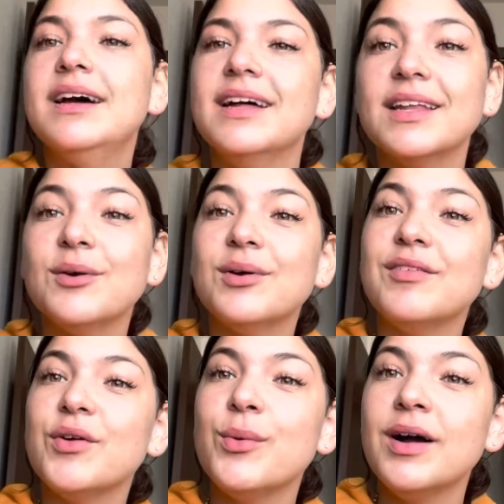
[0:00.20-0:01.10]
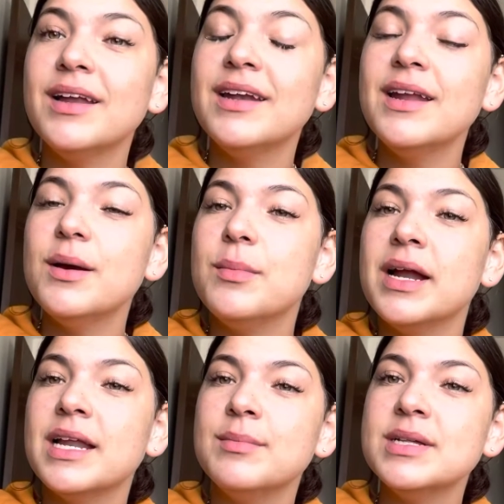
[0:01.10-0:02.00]
Hello everyone,
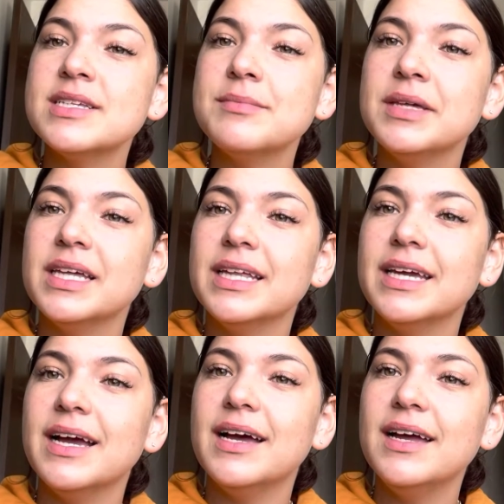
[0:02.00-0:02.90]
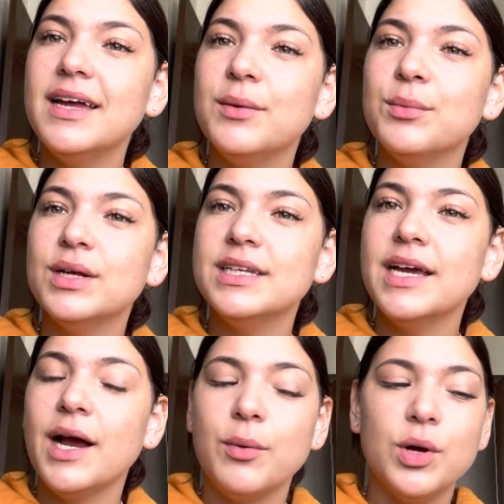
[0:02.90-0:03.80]
my name is Amelia and one
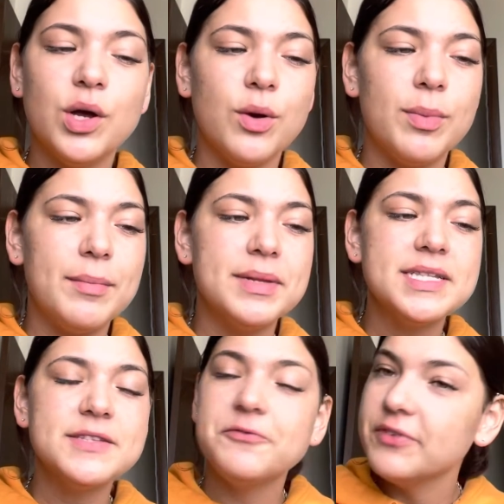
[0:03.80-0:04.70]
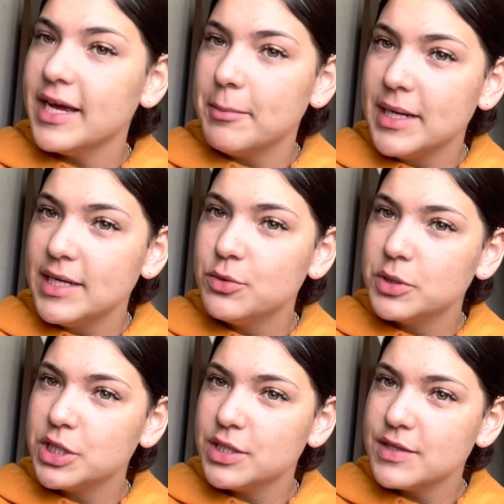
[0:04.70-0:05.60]
day I will go by Miss Flamand,
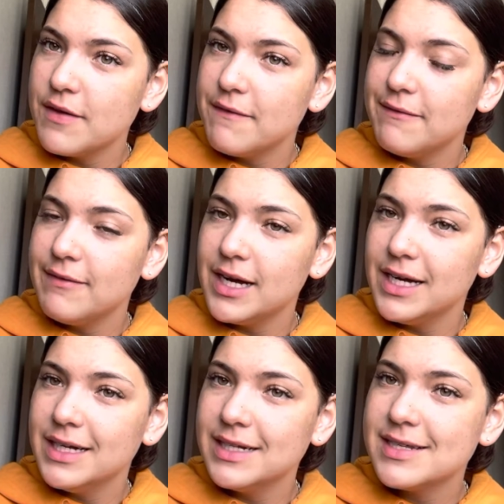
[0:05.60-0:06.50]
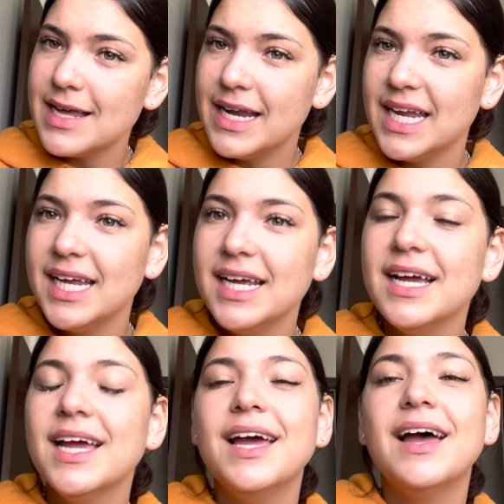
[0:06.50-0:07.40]
which is very exciting.
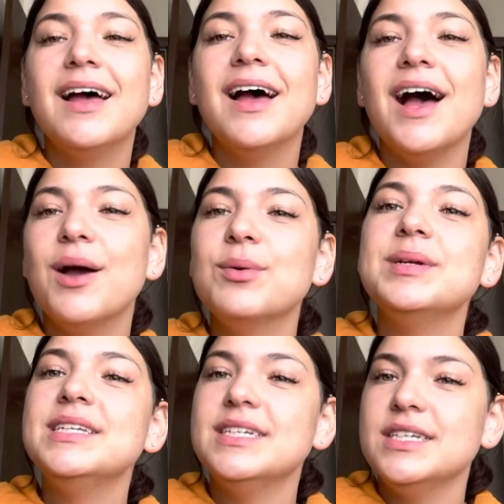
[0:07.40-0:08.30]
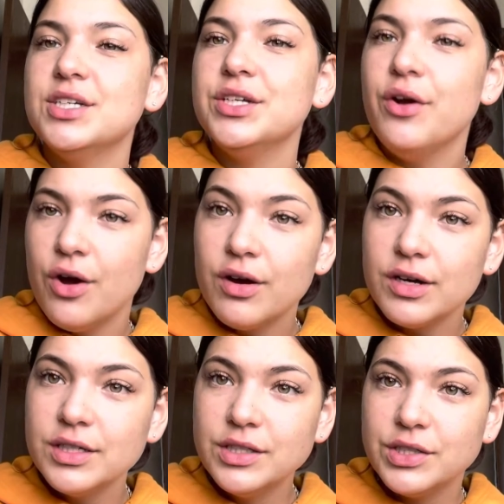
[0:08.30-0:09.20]
I will be teaching
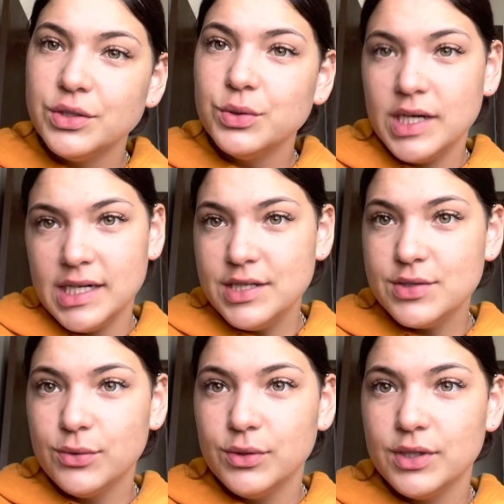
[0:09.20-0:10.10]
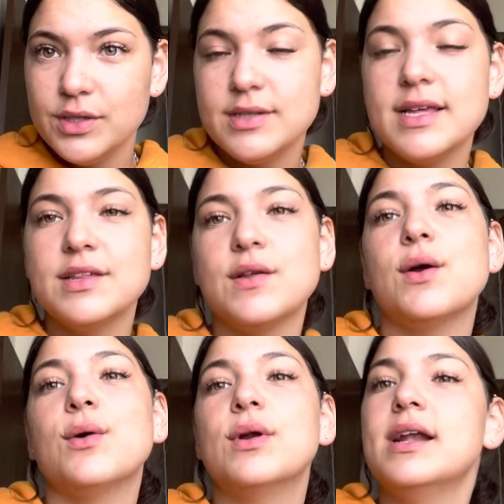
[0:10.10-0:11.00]
art to high schoolers,
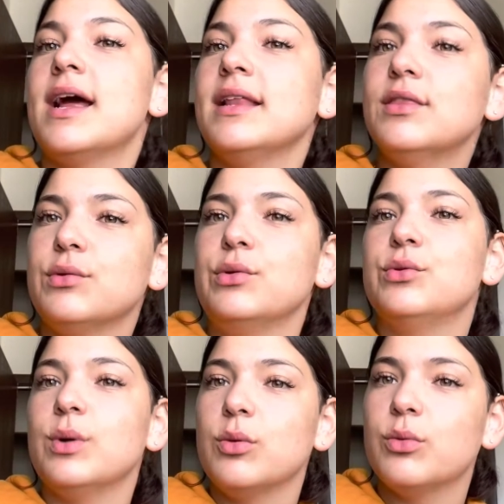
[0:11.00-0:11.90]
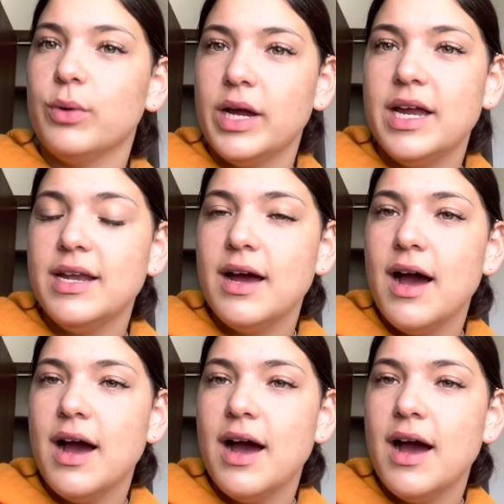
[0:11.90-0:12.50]
so 9th through 12th grade.